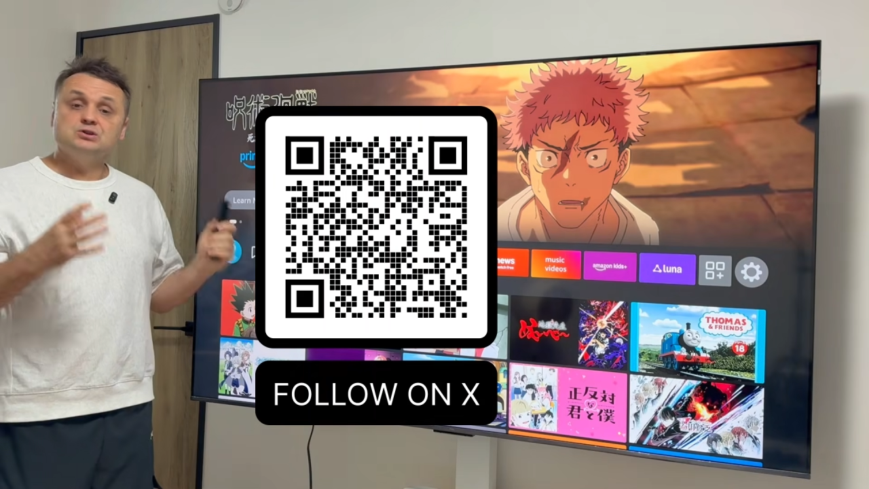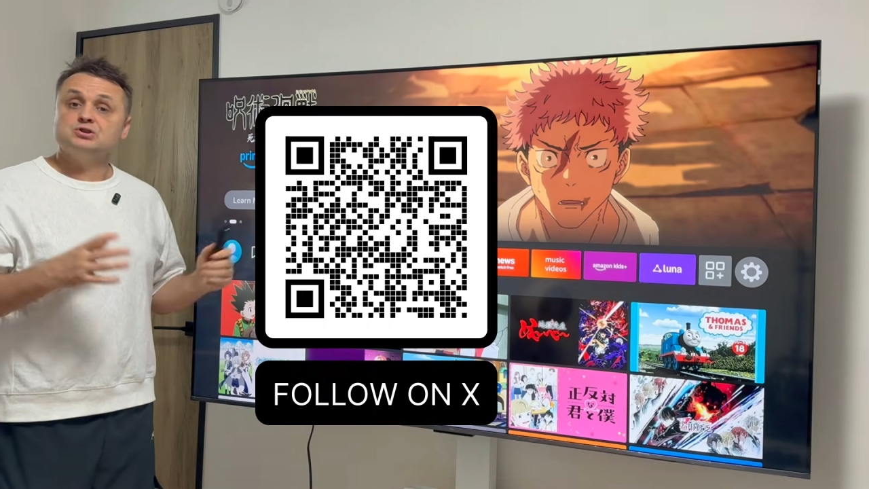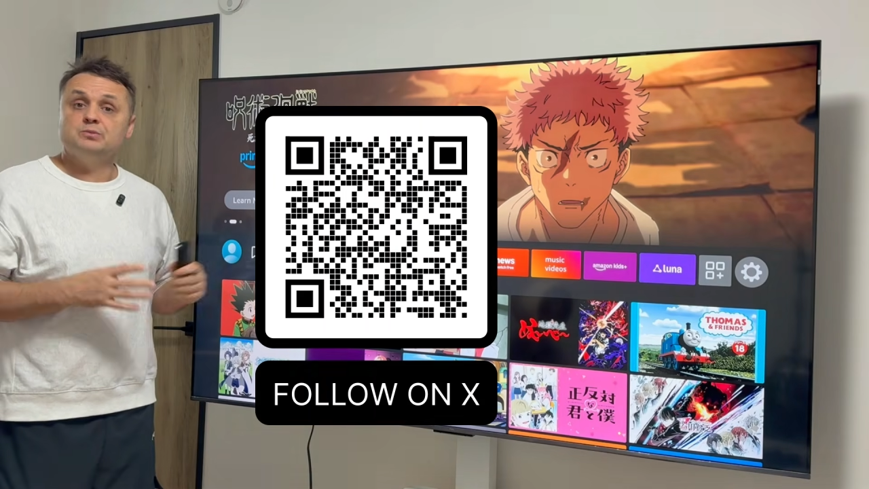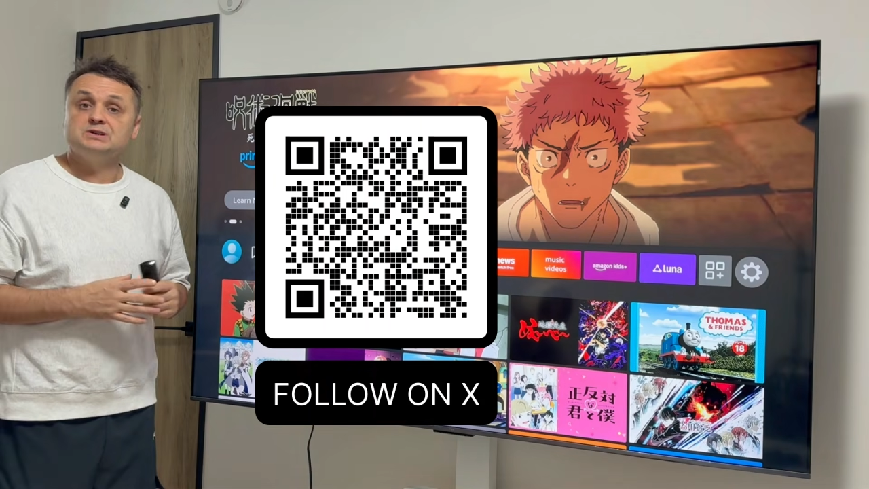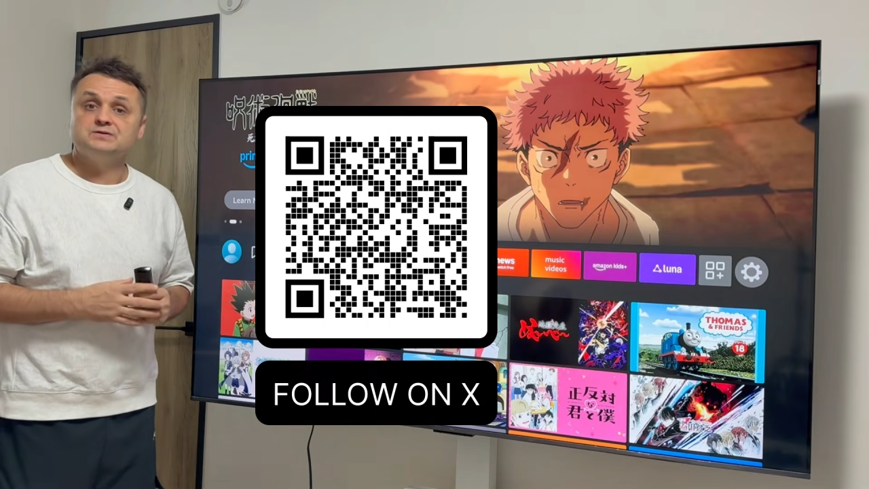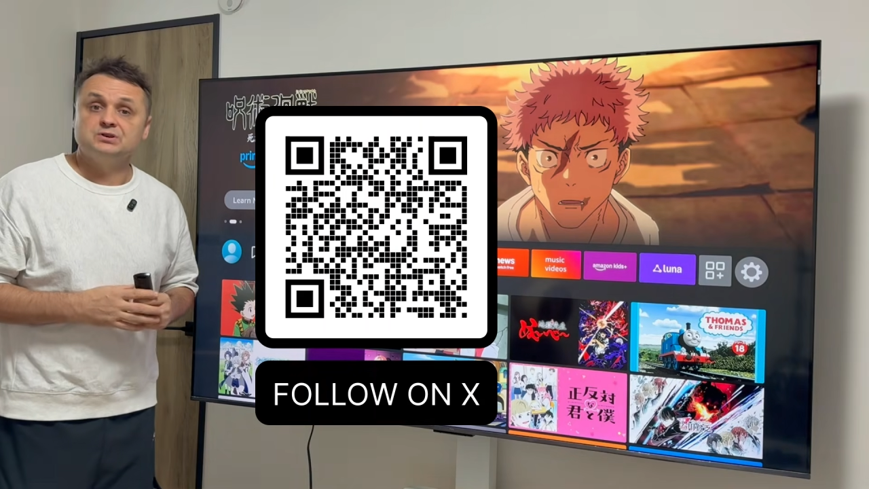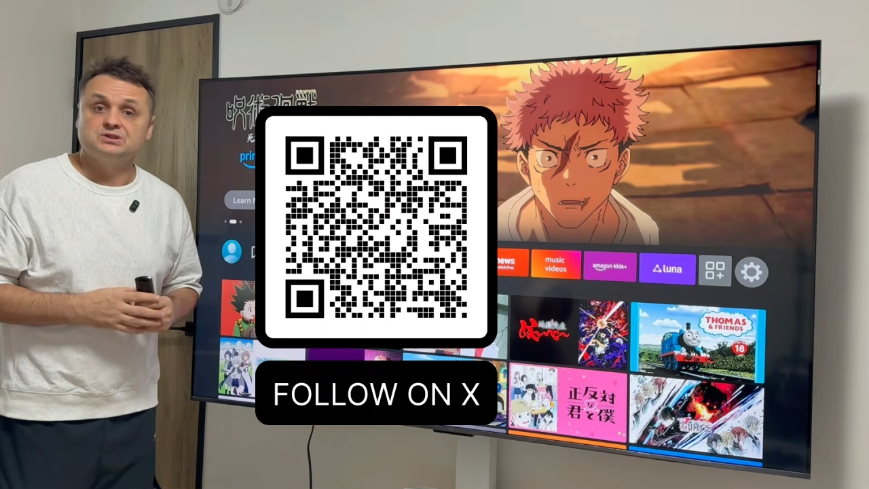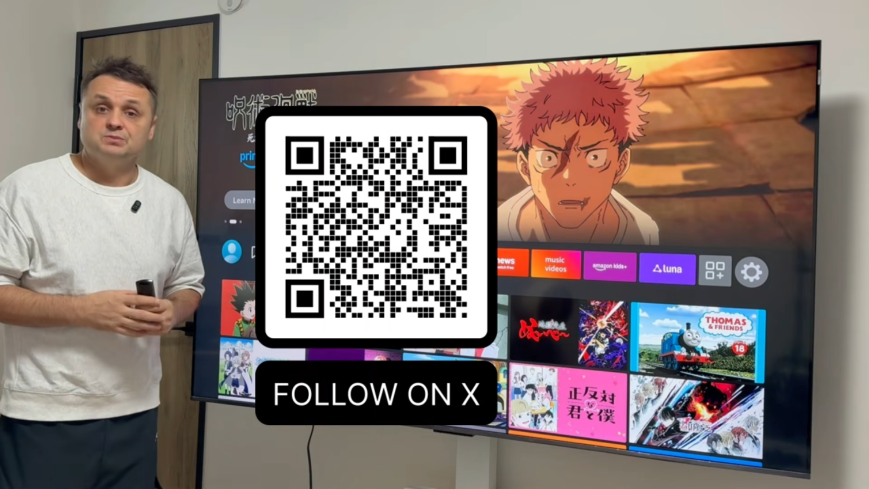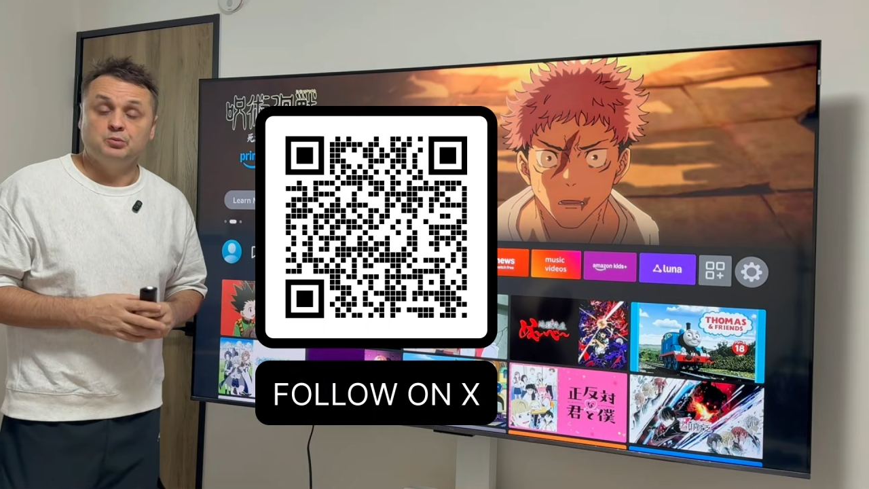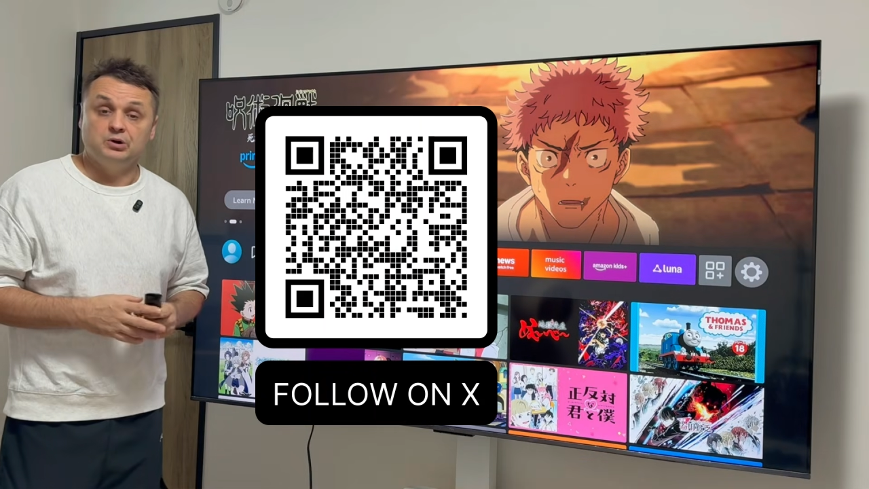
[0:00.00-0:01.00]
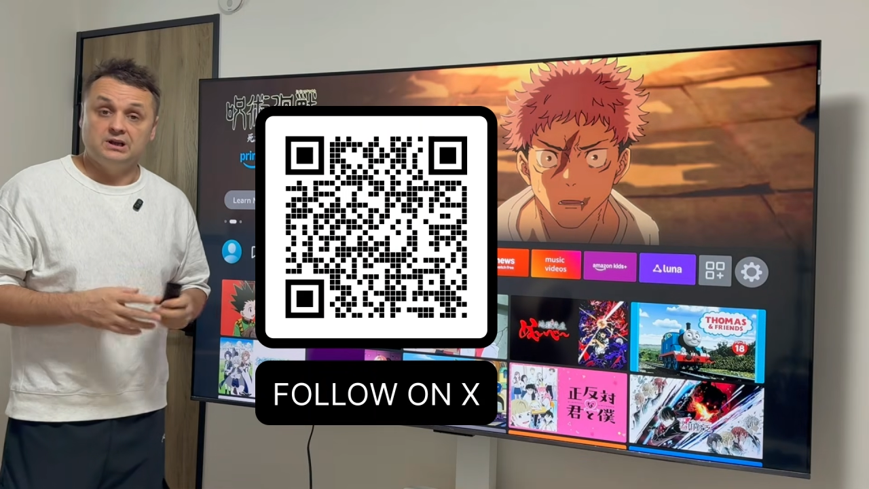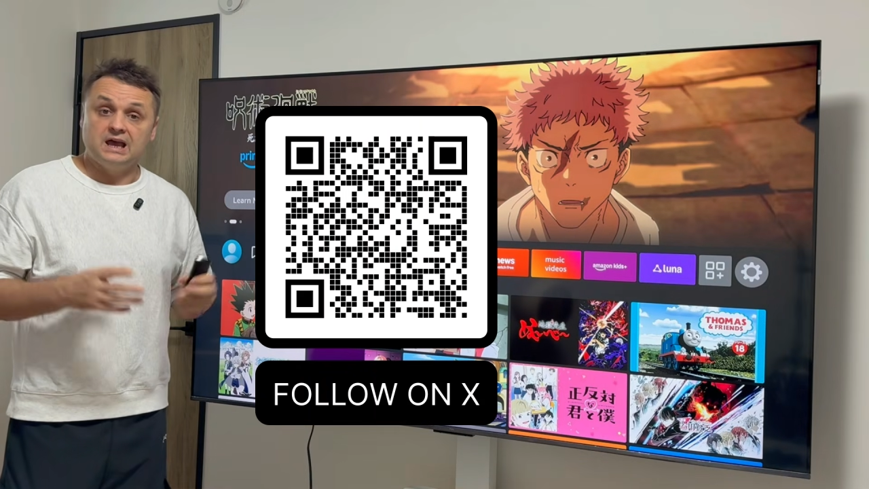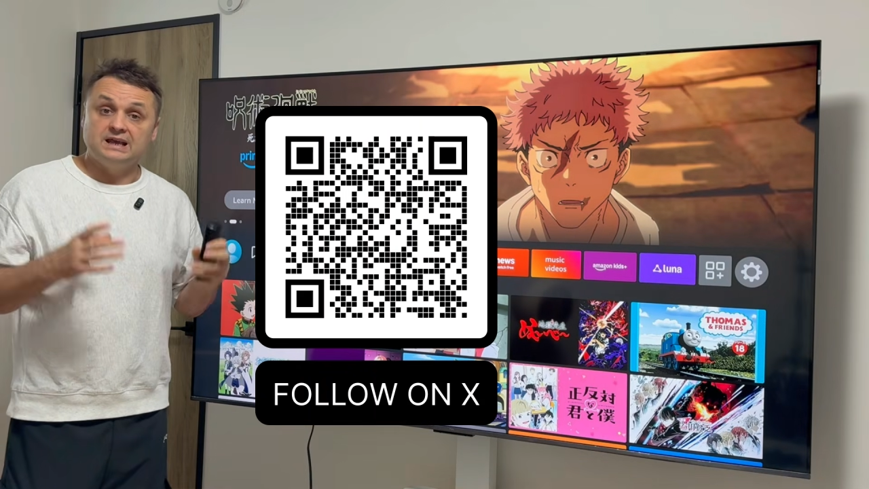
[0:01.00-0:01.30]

you so much for your support,